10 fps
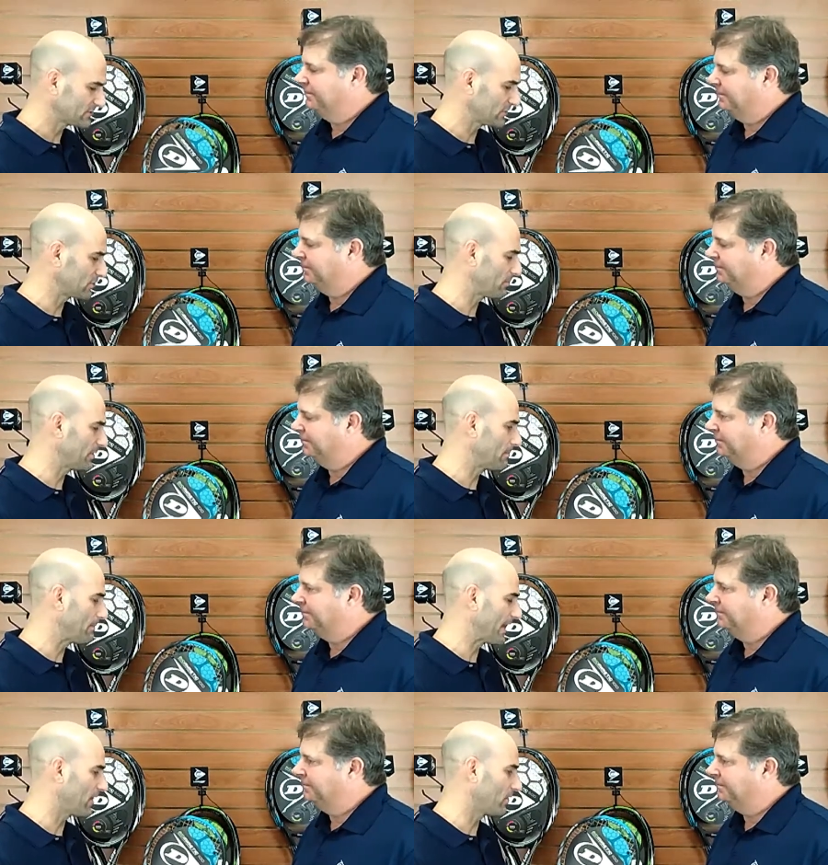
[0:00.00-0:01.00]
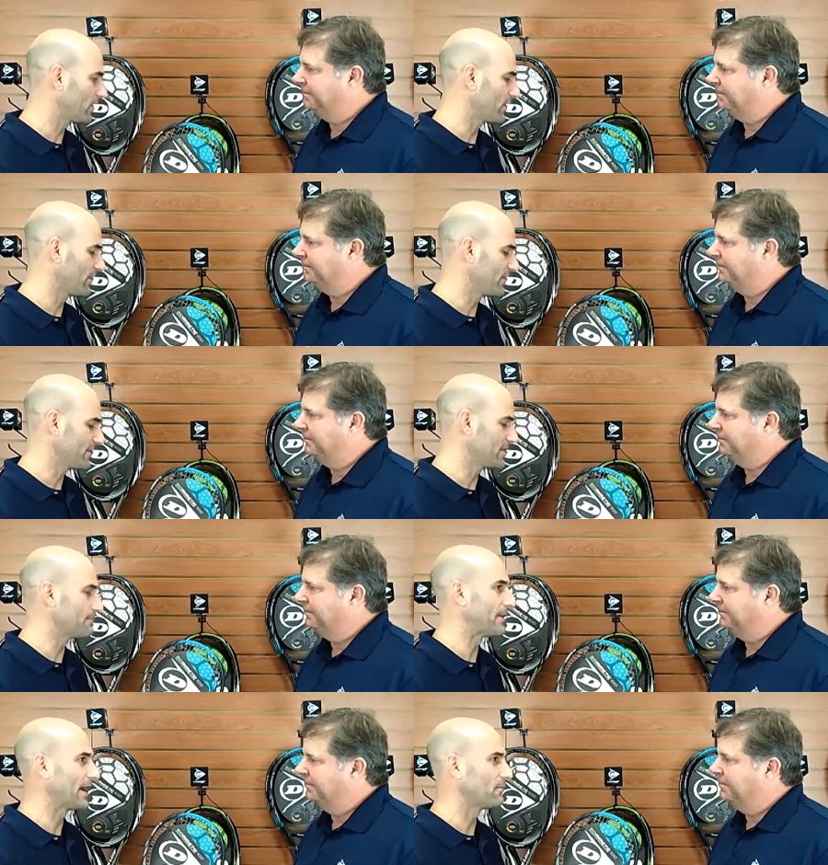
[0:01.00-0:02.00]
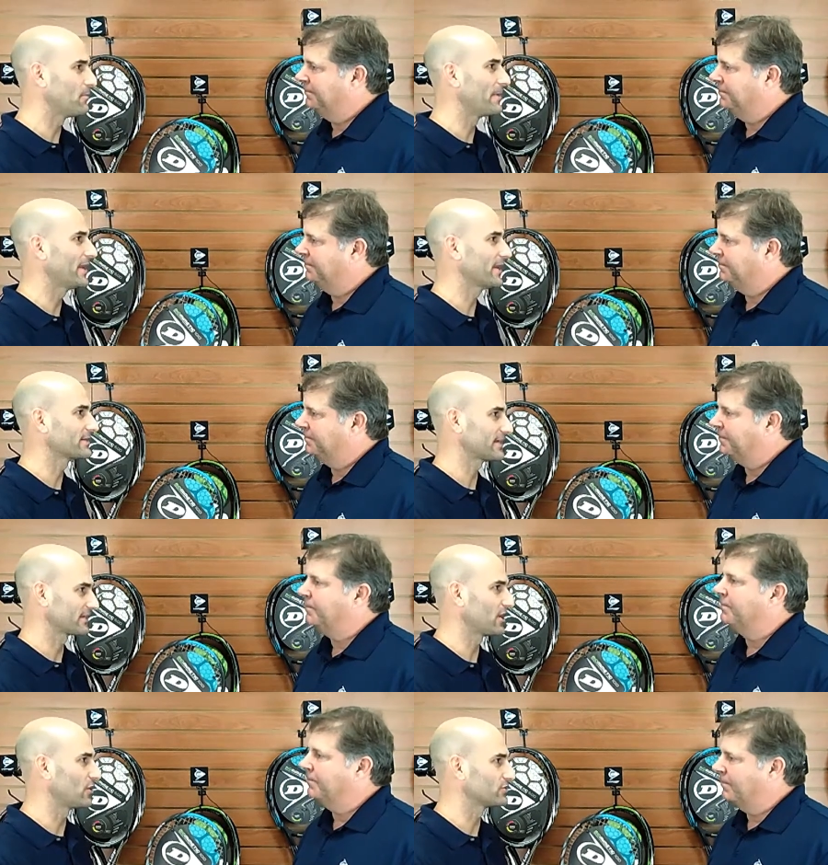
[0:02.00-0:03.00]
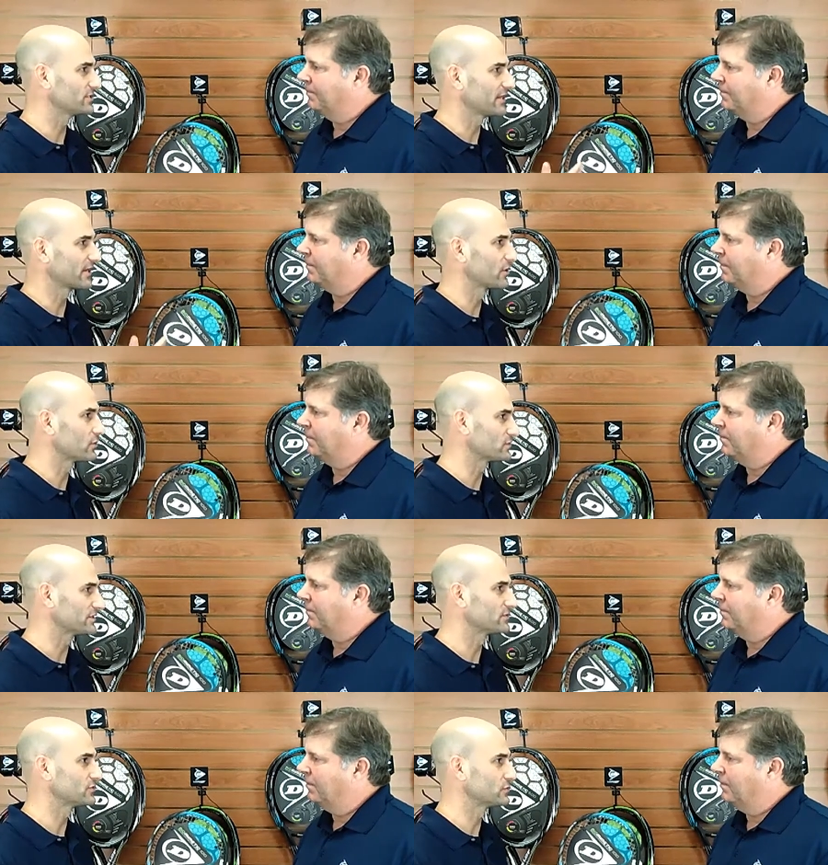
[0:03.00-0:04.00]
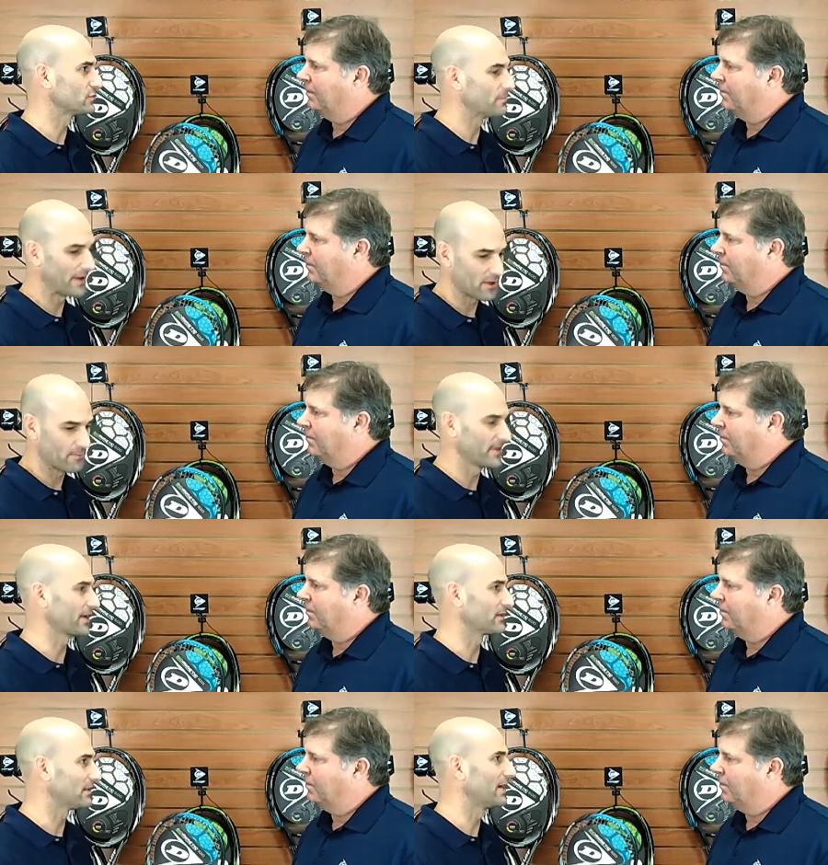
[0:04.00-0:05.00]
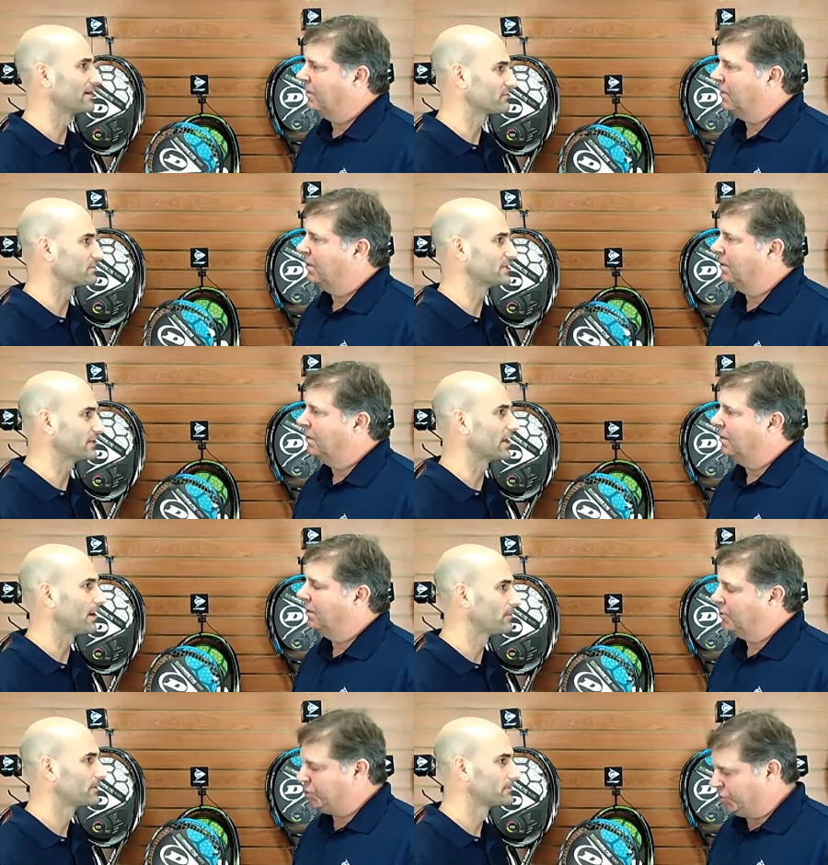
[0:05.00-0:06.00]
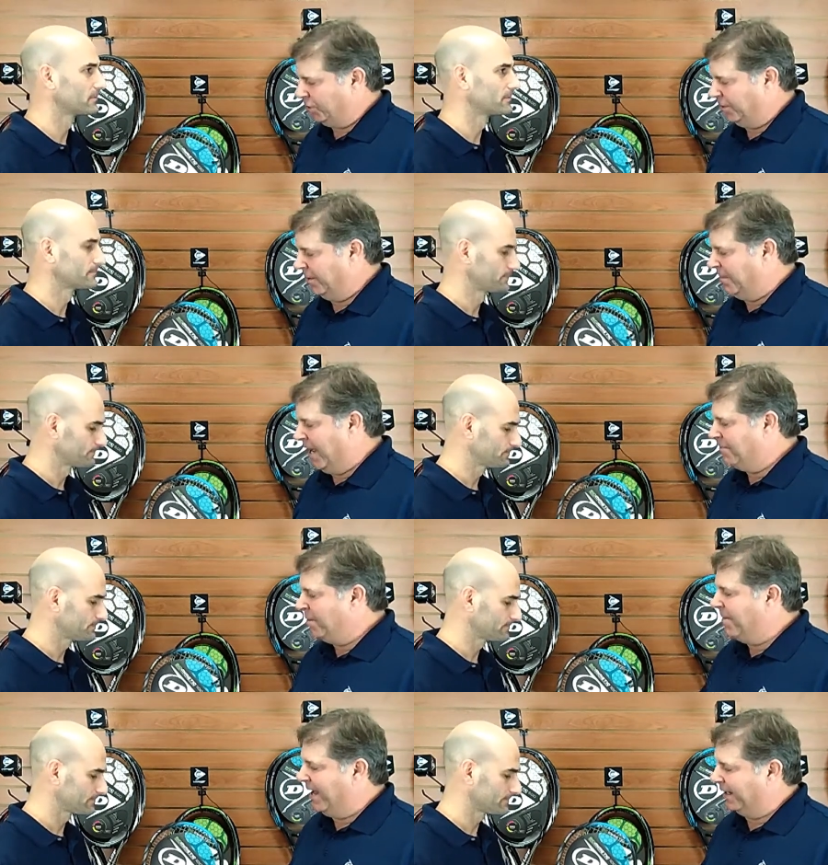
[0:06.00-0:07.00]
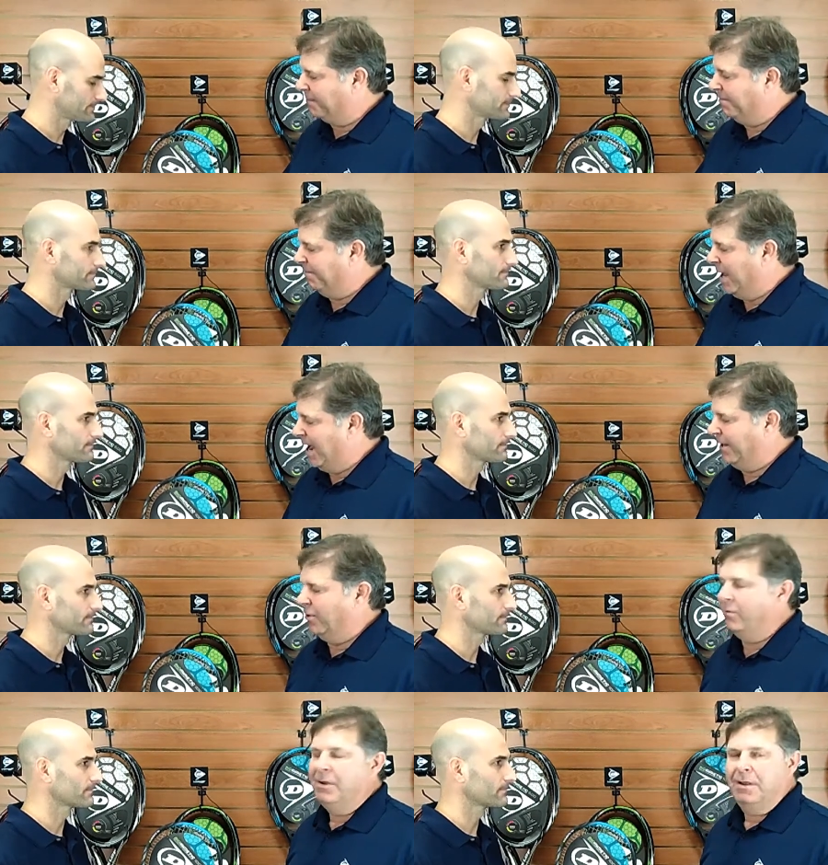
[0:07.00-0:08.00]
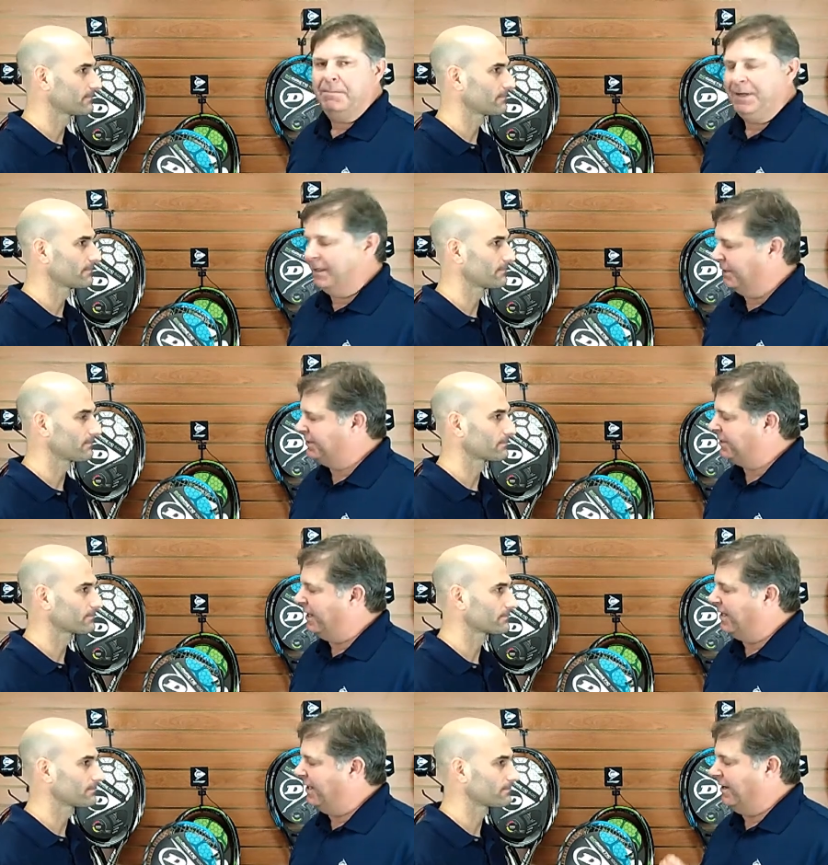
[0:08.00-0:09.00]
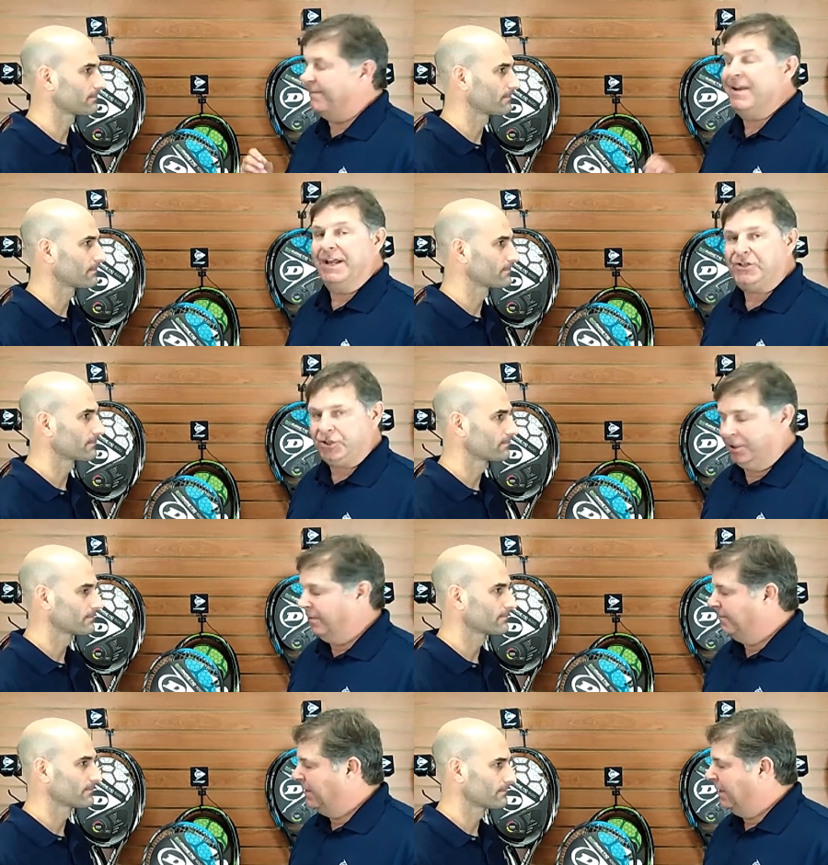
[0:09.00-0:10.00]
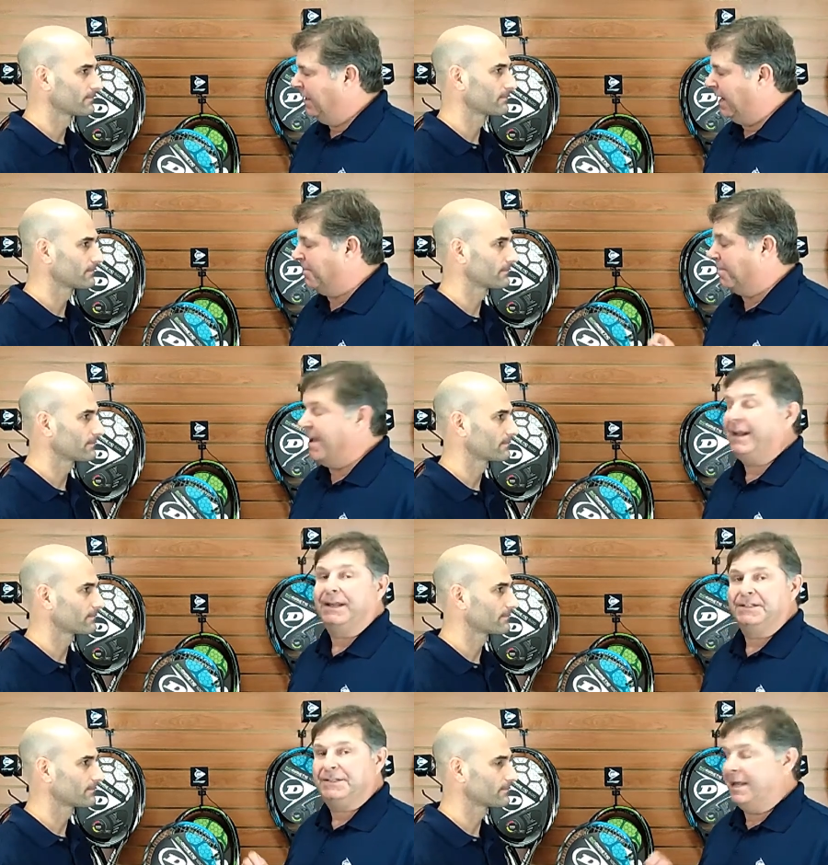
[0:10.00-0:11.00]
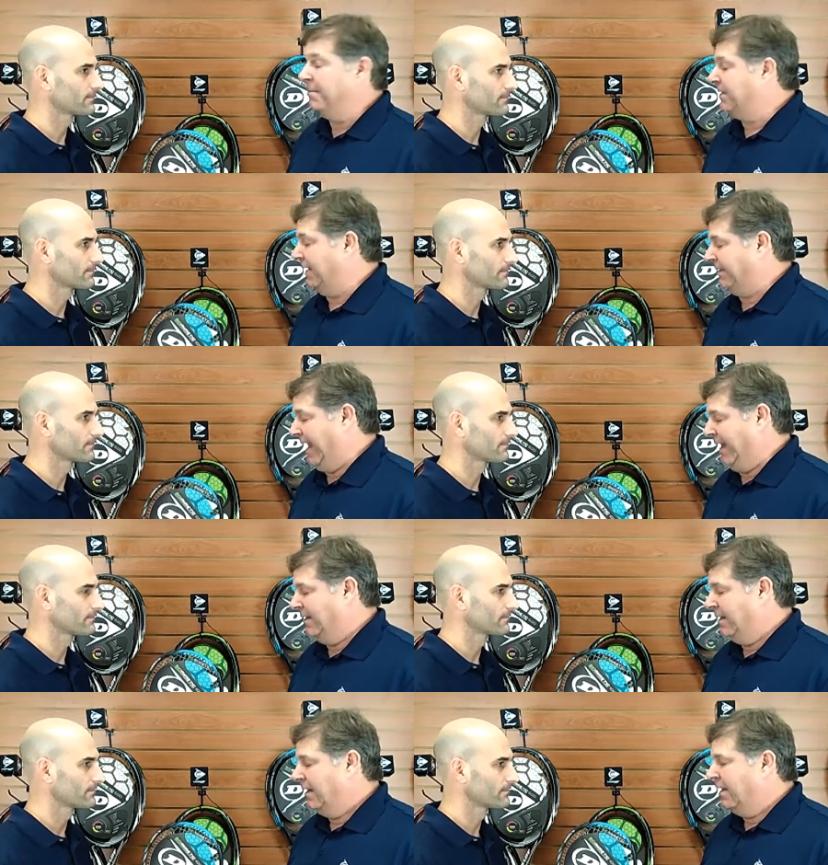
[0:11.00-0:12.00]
Speaker 1: us a little bit about the biomimetic technology that goes into the biomimetic line from Dunlop.
Speaker 2: Sure. The biomimetic, bio being the study of nature, and mimetic is to imitate that.